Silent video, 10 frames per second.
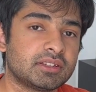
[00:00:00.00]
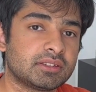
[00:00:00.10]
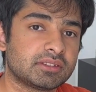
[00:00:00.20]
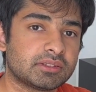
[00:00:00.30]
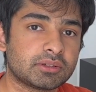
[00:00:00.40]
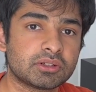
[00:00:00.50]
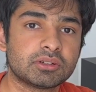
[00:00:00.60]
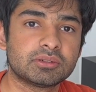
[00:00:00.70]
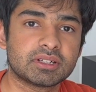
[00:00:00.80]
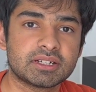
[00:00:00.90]

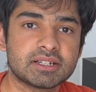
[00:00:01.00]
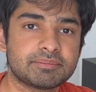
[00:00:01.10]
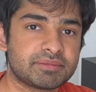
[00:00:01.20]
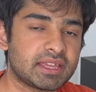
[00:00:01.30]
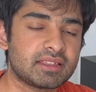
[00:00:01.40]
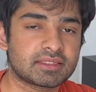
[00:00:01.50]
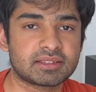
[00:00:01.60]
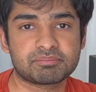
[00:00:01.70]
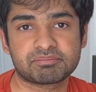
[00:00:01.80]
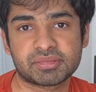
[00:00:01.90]
So yeah,
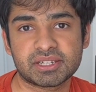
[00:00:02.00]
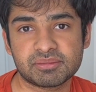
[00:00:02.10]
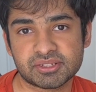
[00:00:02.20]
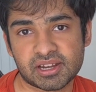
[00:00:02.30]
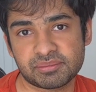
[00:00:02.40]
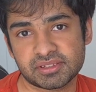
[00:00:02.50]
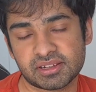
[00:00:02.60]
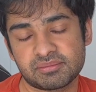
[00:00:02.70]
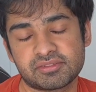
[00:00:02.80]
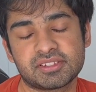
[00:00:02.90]
that pretty much wraps it
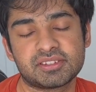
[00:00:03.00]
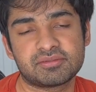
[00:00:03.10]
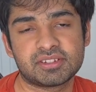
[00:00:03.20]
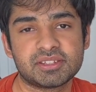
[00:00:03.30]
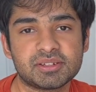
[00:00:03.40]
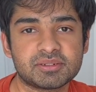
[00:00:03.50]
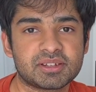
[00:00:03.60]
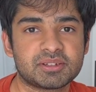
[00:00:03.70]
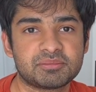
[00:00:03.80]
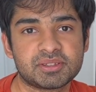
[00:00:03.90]
up for this video. I
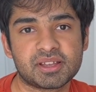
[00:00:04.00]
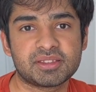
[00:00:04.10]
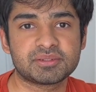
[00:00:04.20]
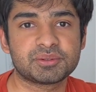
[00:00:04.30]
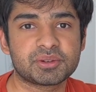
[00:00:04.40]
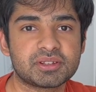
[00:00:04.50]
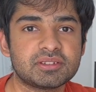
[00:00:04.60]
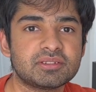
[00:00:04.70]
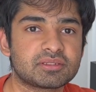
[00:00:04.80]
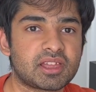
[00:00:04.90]
hope you guys enjoyed
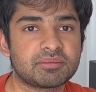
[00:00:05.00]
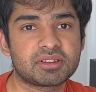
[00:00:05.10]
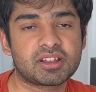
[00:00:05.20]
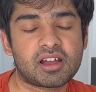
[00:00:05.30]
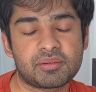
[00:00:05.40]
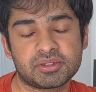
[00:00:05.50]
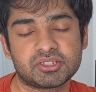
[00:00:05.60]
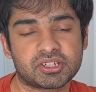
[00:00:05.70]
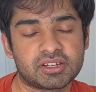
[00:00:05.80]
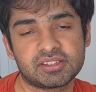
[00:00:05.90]
it. Like, comment,
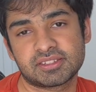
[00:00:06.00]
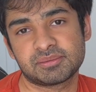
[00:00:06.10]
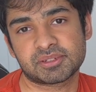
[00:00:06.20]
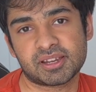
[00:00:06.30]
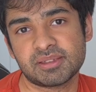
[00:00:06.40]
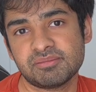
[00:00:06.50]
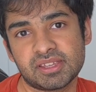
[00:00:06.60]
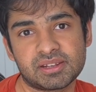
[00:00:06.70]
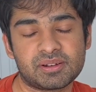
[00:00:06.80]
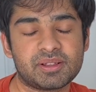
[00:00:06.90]
share, and subscribe,
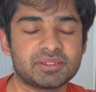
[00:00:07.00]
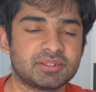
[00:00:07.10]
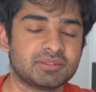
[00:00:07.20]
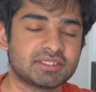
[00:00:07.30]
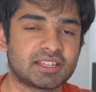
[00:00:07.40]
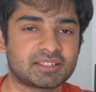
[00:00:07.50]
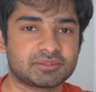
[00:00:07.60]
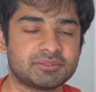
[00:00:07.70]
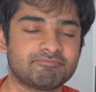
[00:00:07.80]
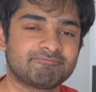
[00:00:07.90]
and I'll see you in the next one.